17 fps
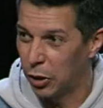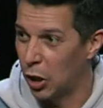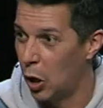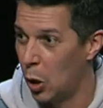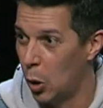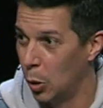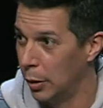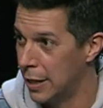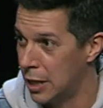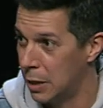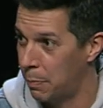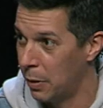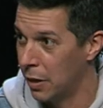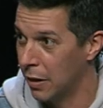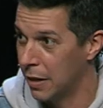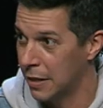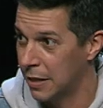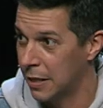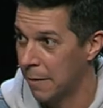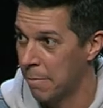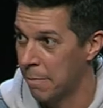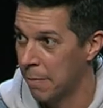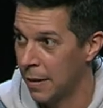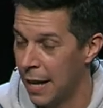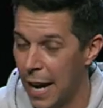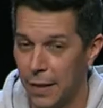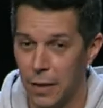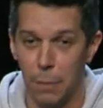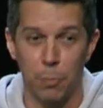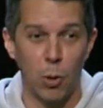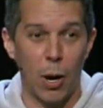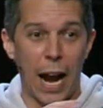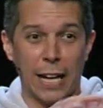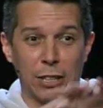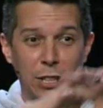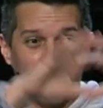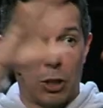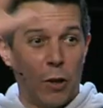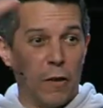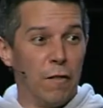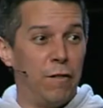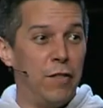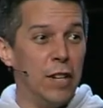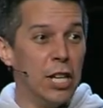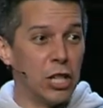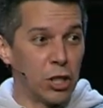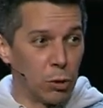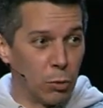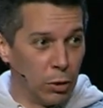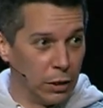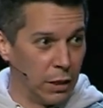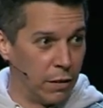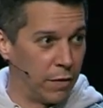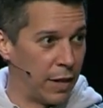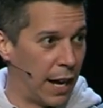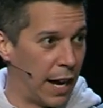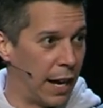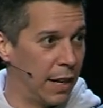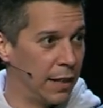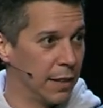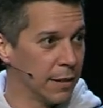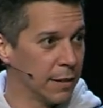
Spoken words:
the Holy Spirit. And the practical visual of that,